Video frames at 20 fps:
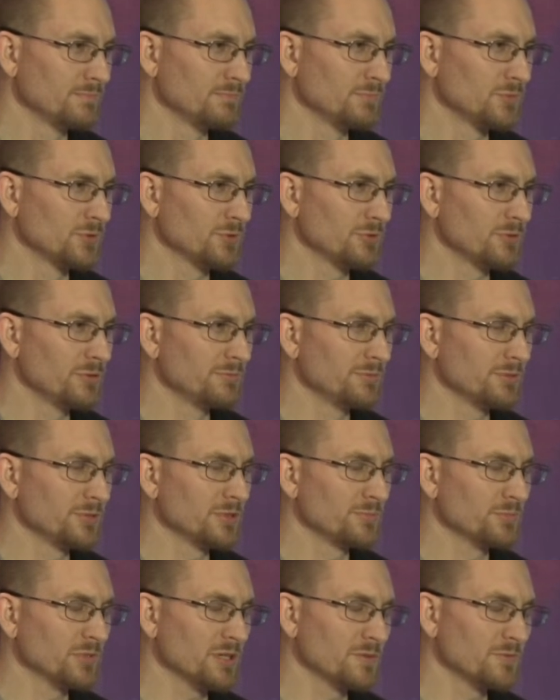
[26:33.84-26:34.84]
So
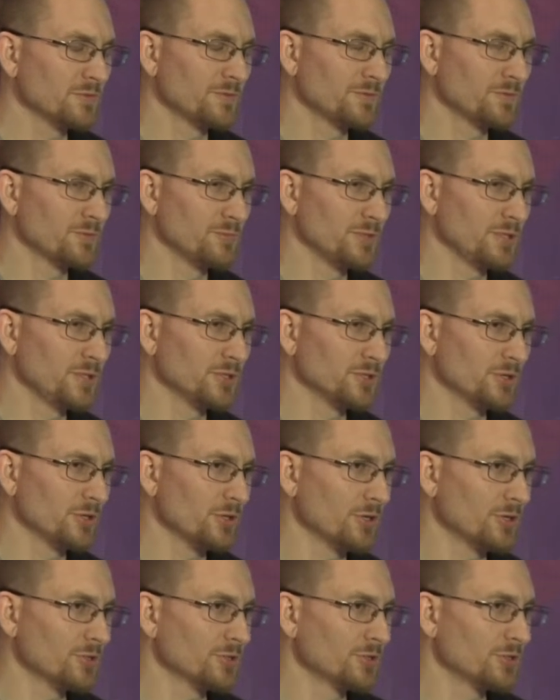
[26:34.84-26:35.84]
sometimes for me, it's
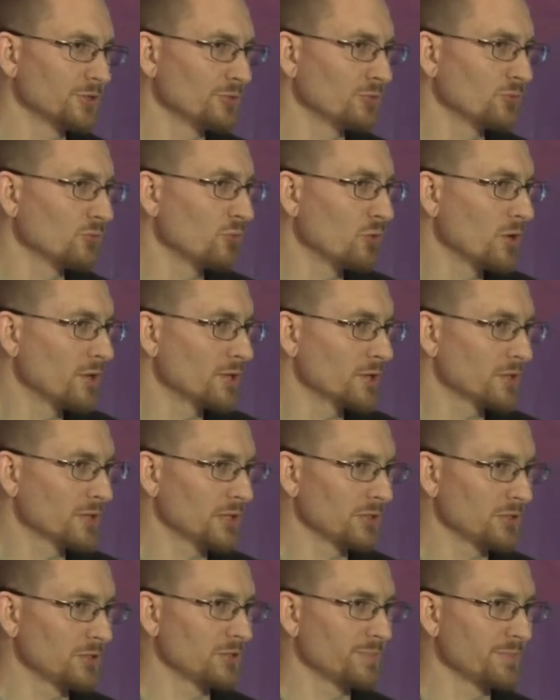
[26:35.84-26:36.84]
hard to know what
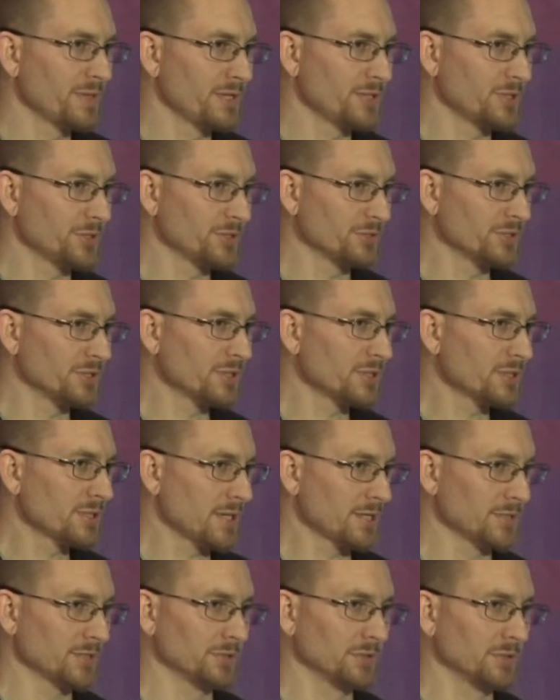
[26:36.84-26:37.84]
Cloudera Manager is
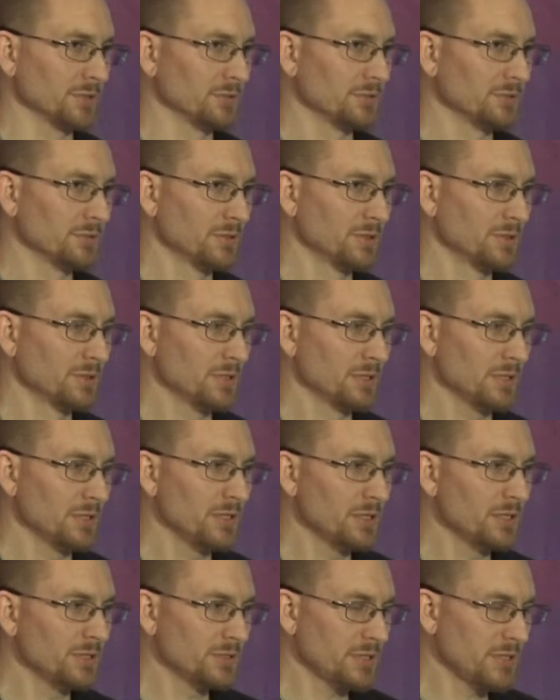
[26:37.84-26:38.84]
testing.
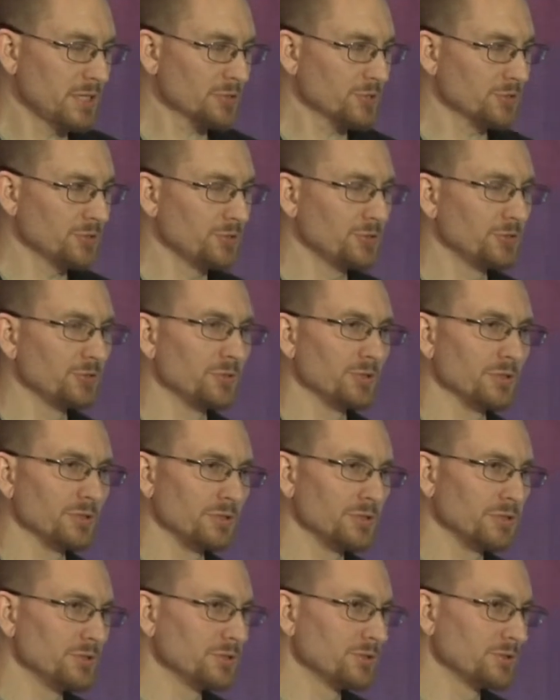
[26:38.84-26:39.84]
Is it actually doing
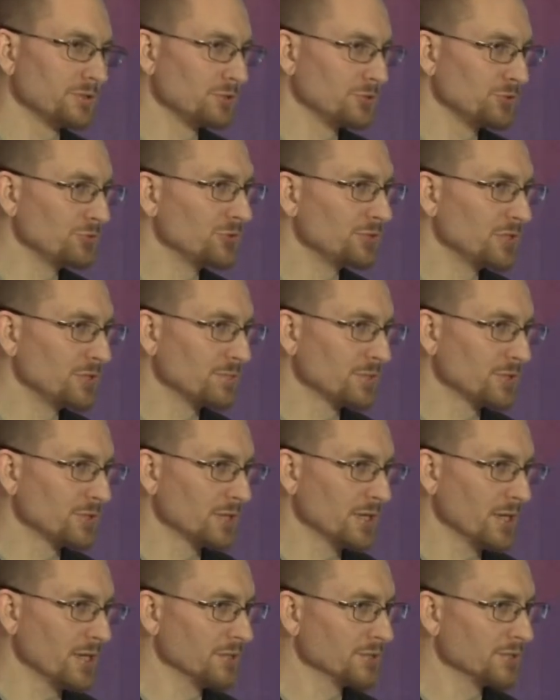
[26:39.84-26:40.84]
these Zookeeper
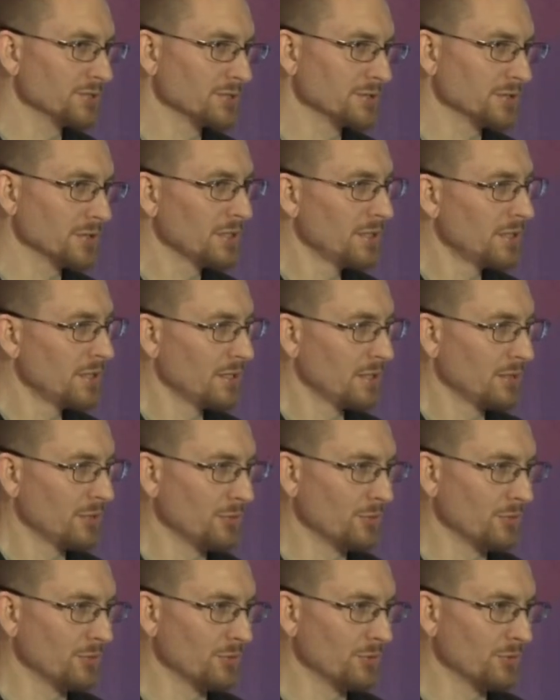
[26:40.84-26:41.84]
tests?
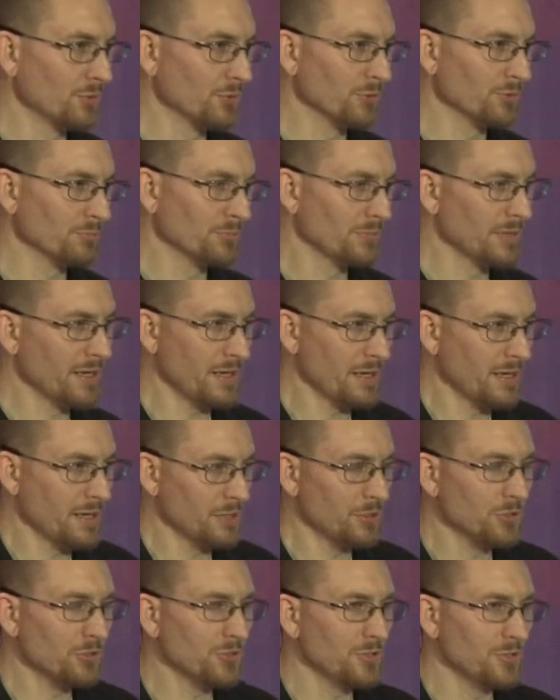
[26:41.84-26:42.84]
Or
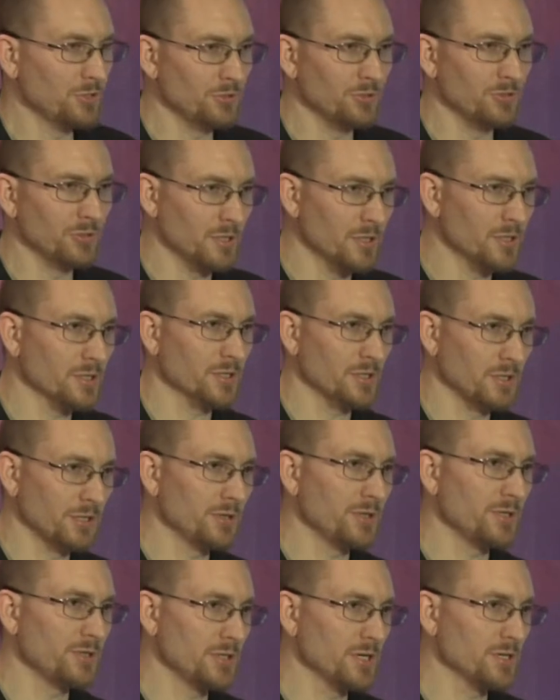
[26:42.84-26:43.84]
I know they do a lot of
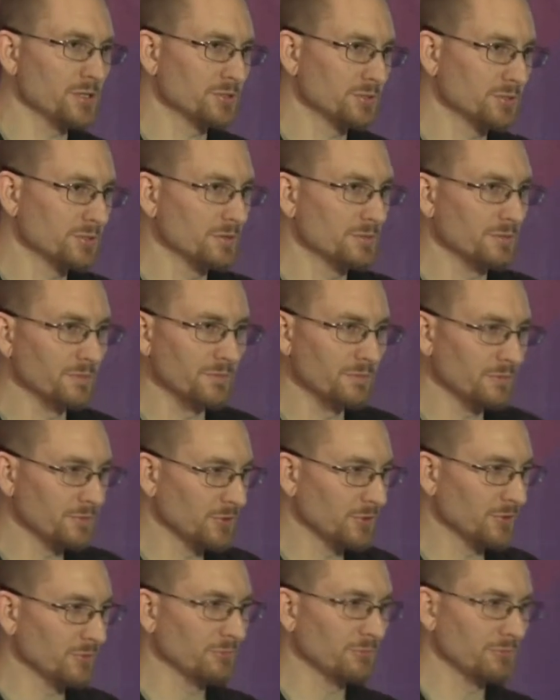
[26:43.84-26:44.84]
canary tests of,
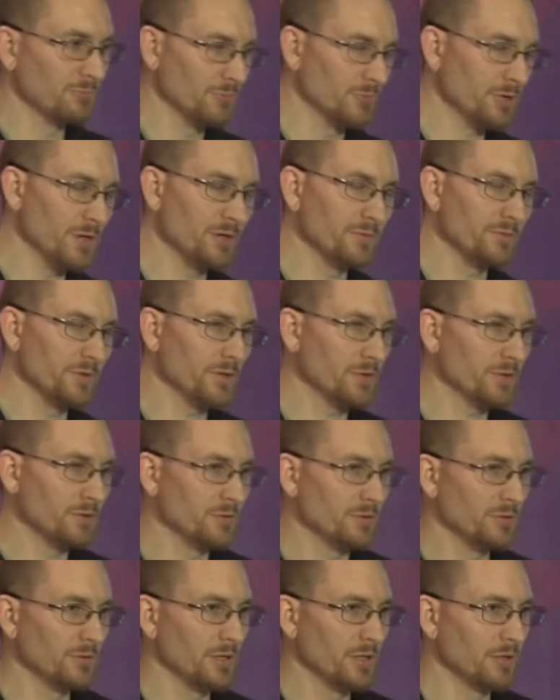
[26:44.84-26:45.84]
write a value
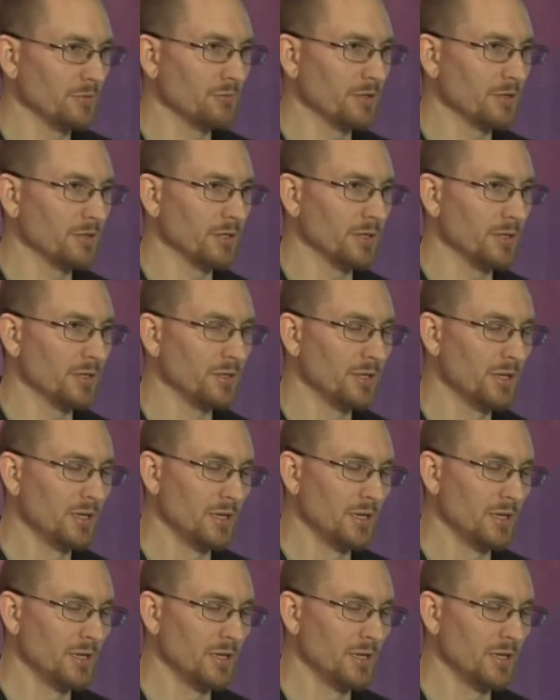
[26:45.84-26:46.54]
and whatnot.